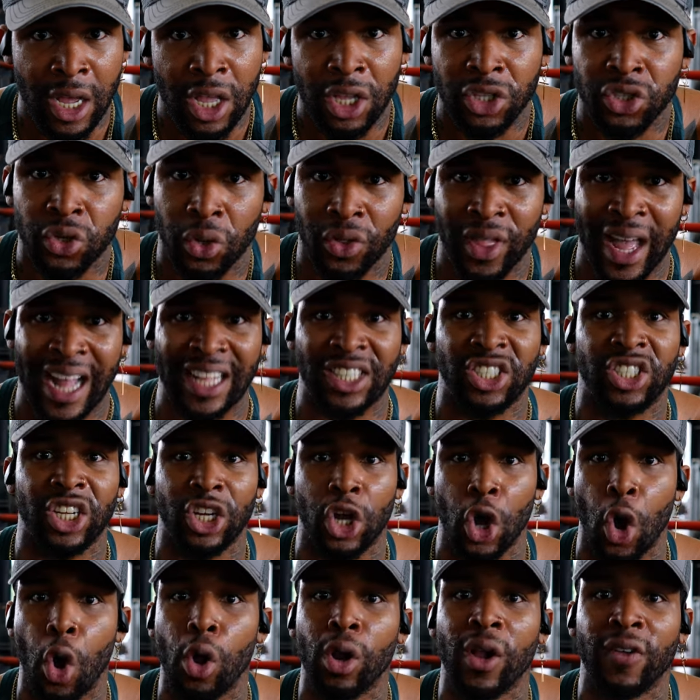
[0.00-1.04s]
So that's the
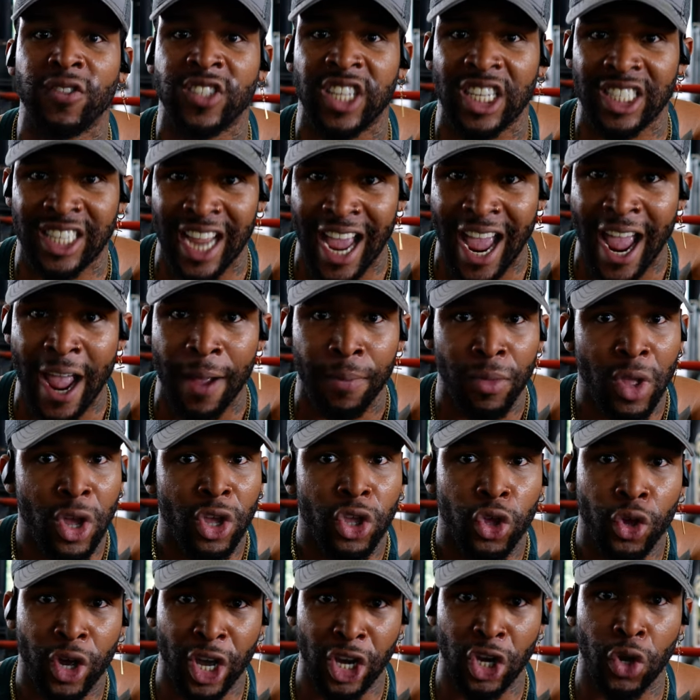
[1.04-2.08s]
goal of today.
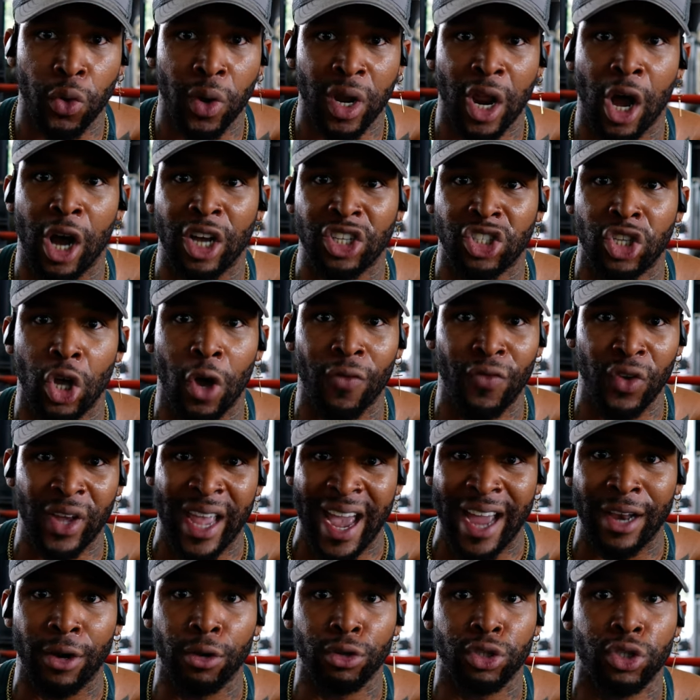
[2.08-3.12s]
You can do it also. If you
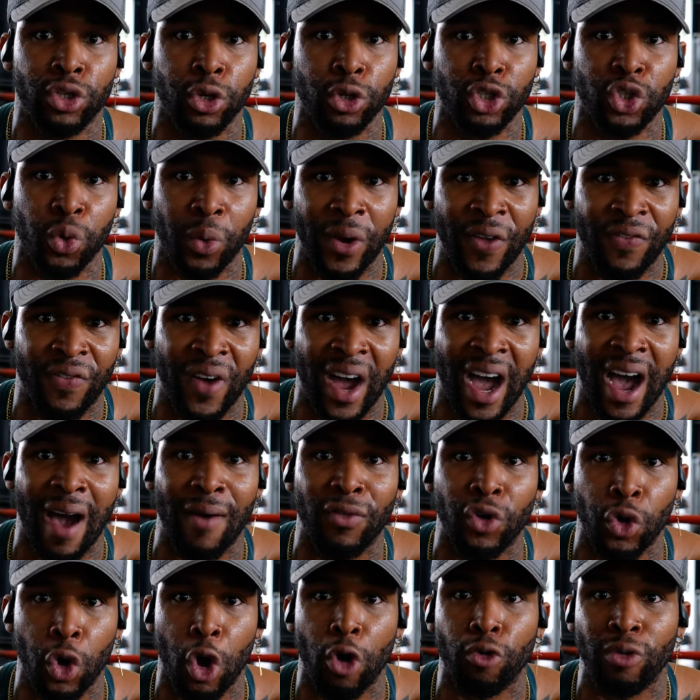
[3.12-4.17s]
can't do
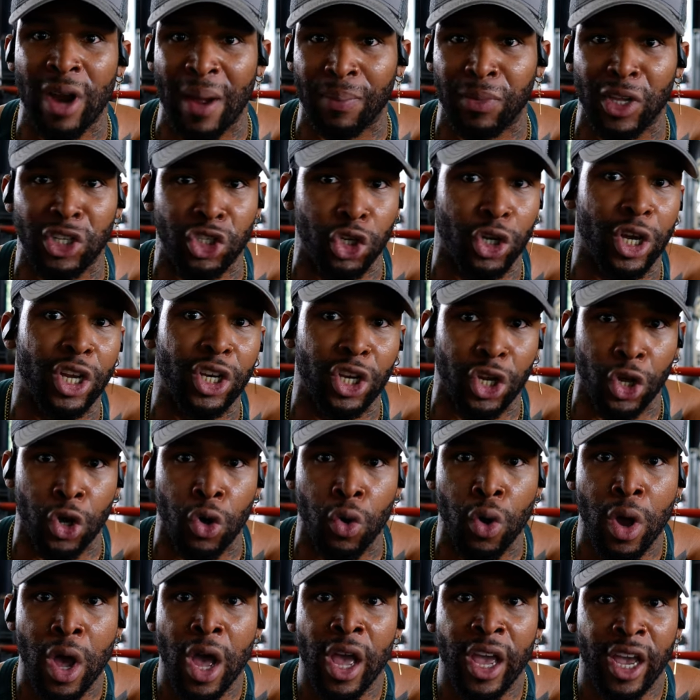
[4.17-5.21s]
225, do a rep that you can do,
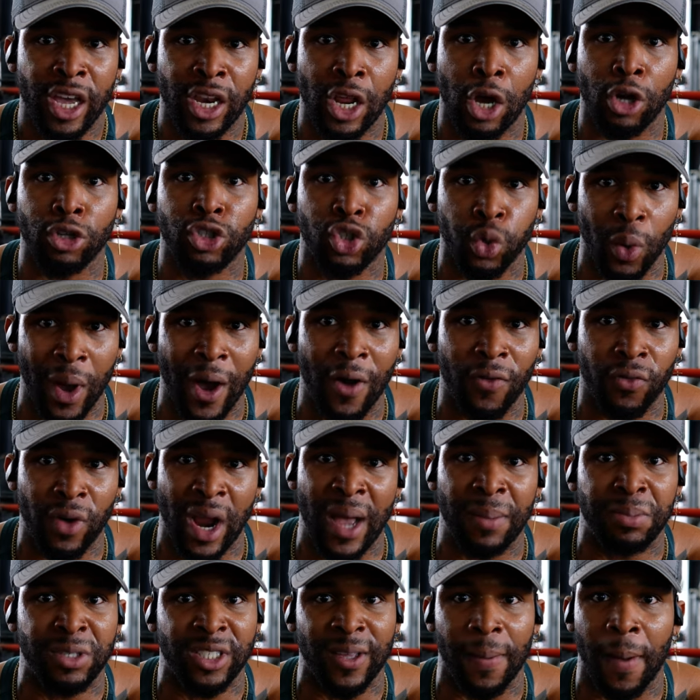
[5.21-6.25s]
you know, 12
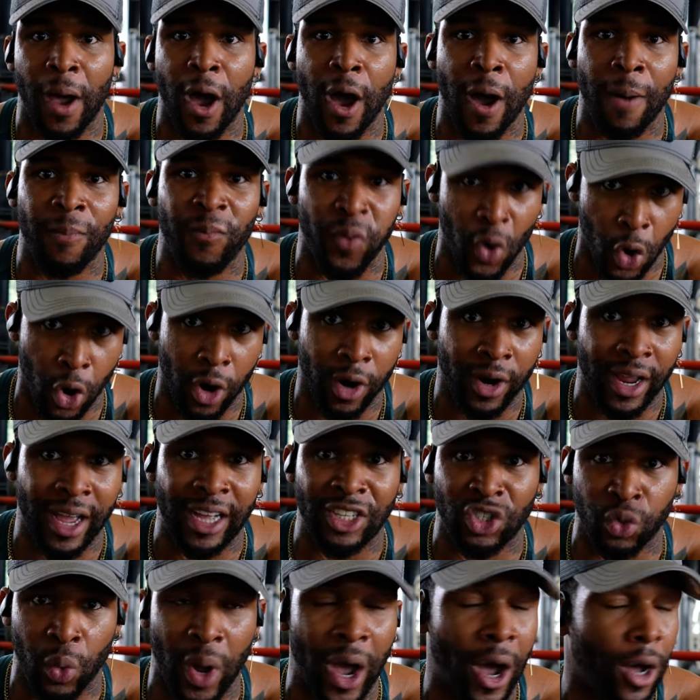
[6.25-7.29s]
reps uh, for
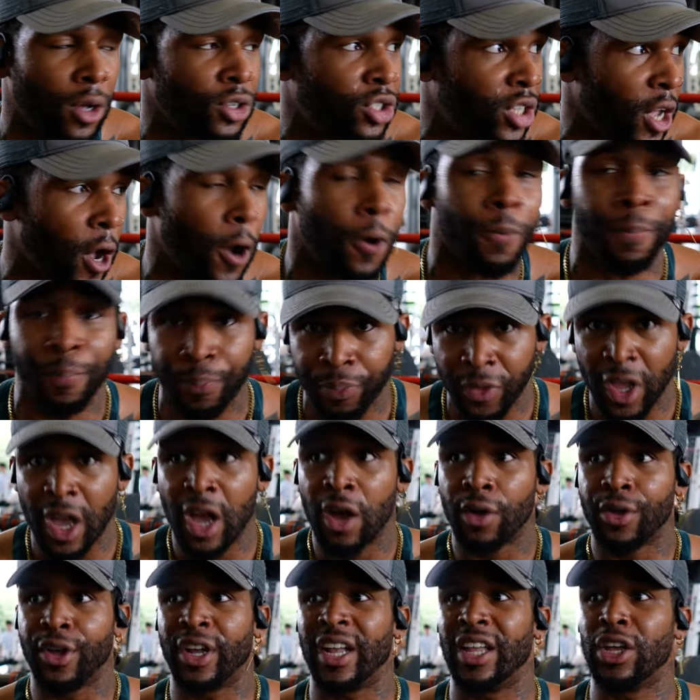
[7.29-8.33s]
as well.
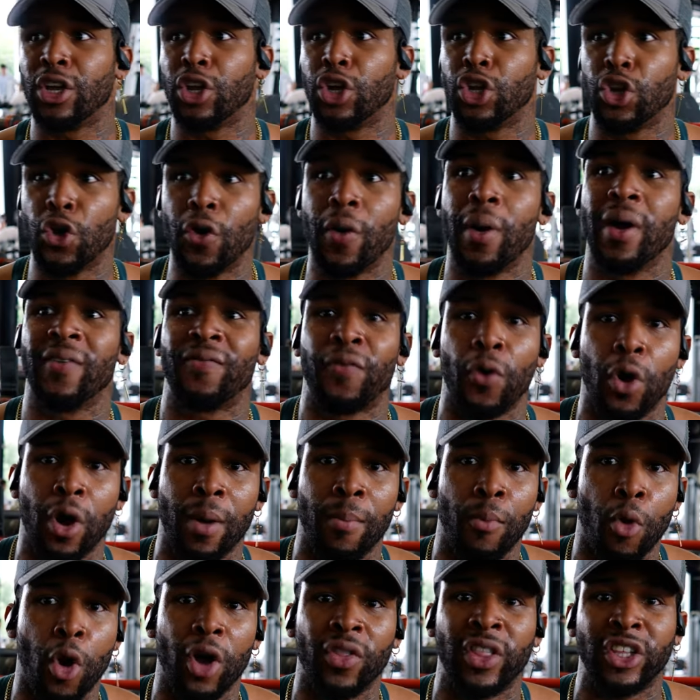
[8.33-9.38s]
So you, you, do it for
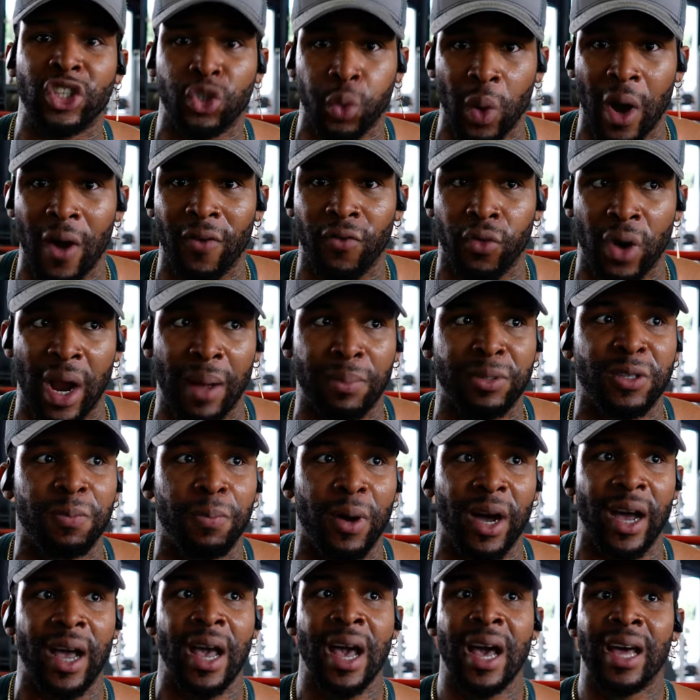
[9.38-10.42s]
more than 12 reps,
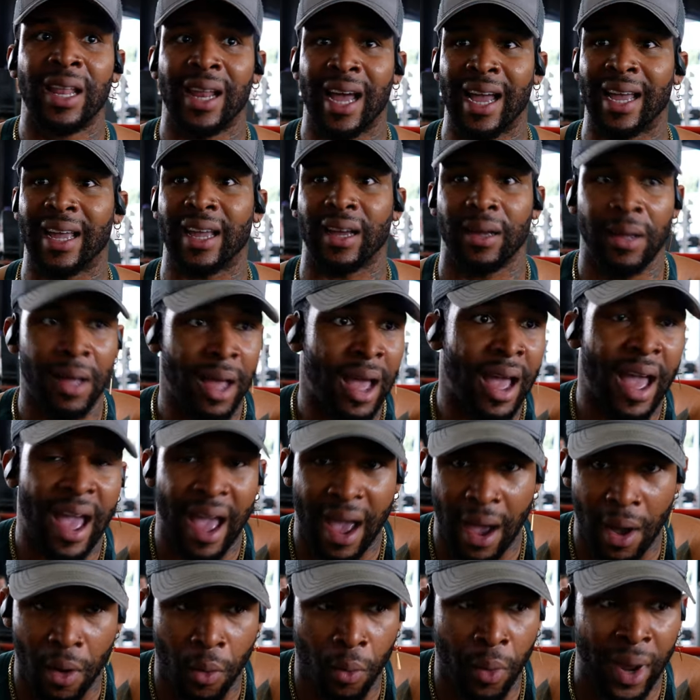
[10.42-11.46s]
but like
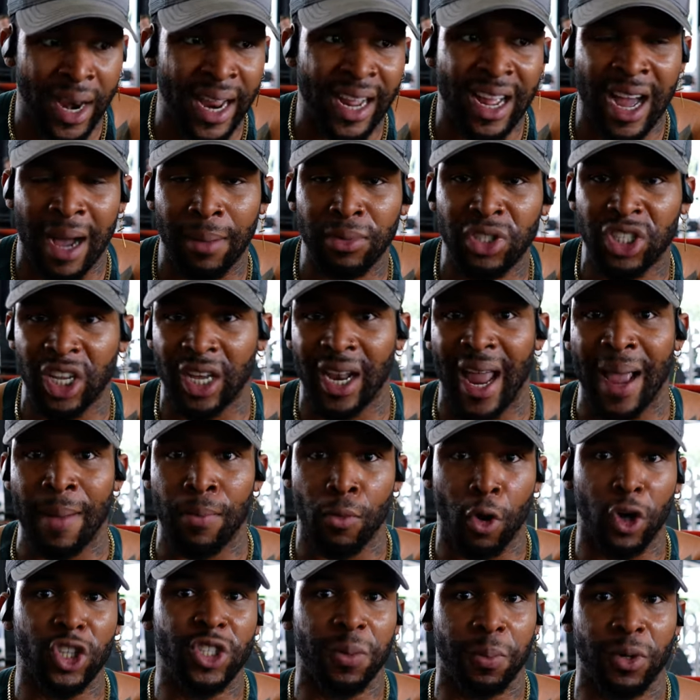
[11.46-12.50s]
when it comes to like
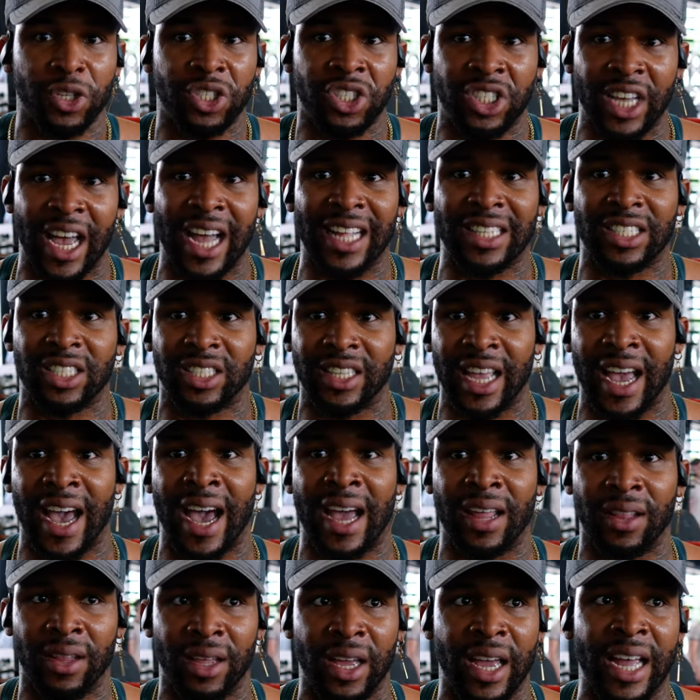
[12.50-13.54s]
multiple sets, that
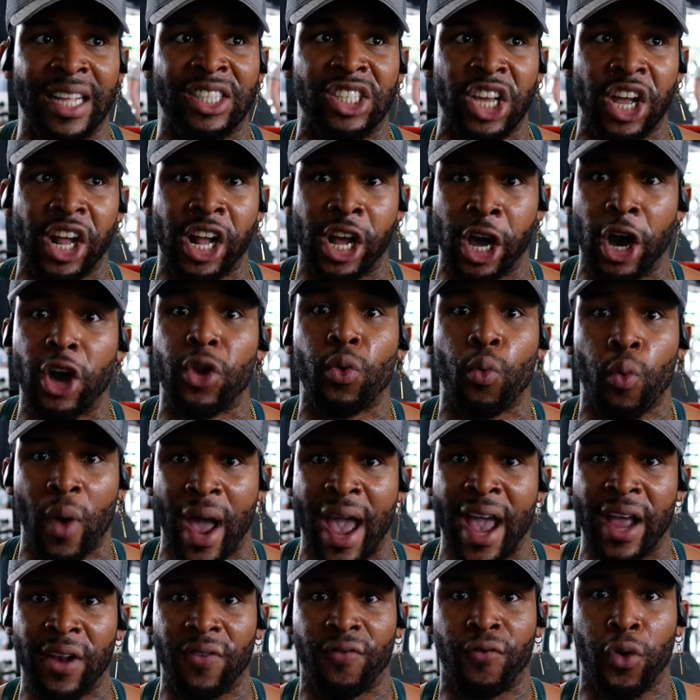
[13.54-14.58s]
it's a good
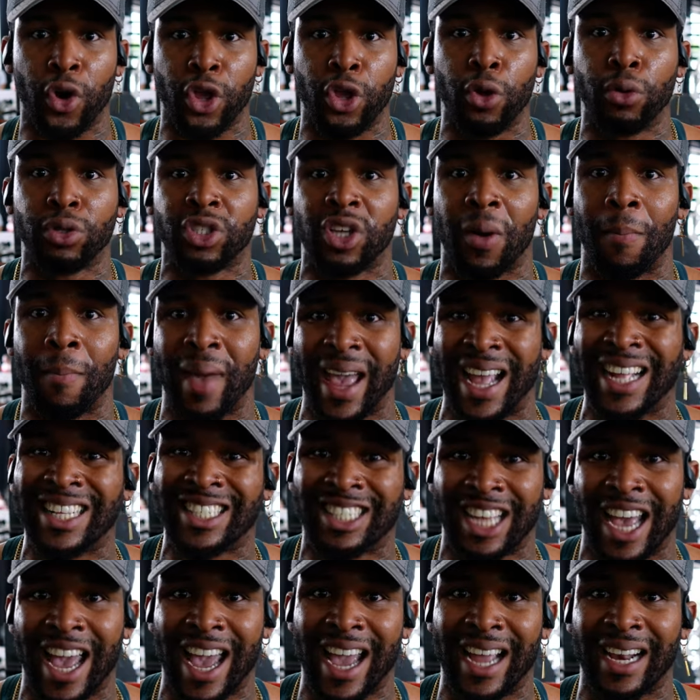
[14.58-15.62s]
way for you to
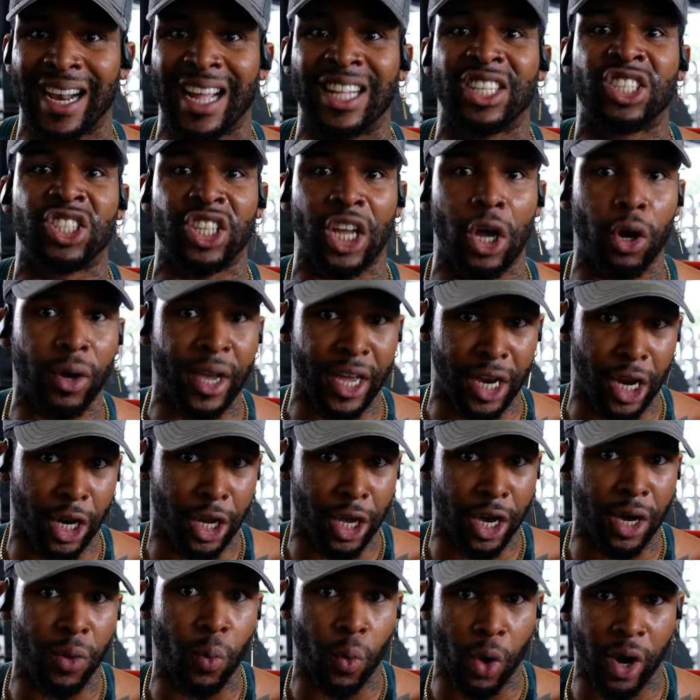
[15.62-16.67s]
maintain and still get a
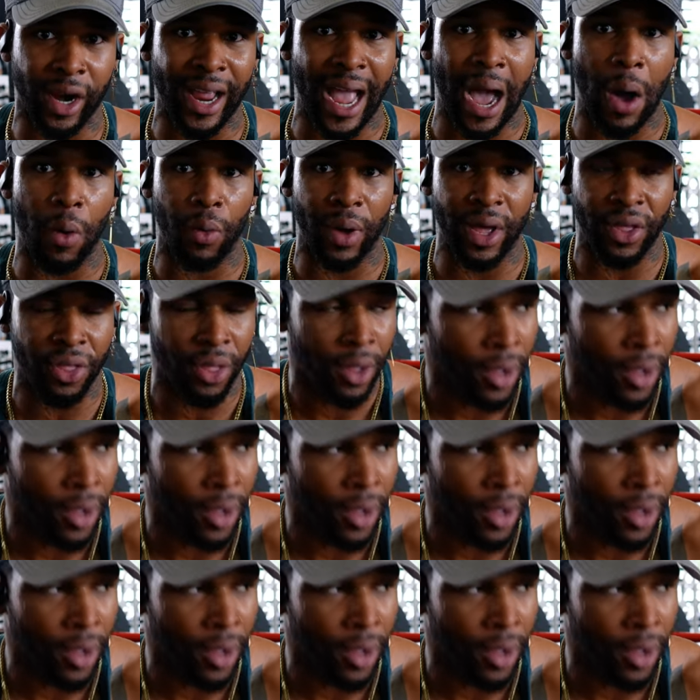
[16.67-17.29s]
good workout with.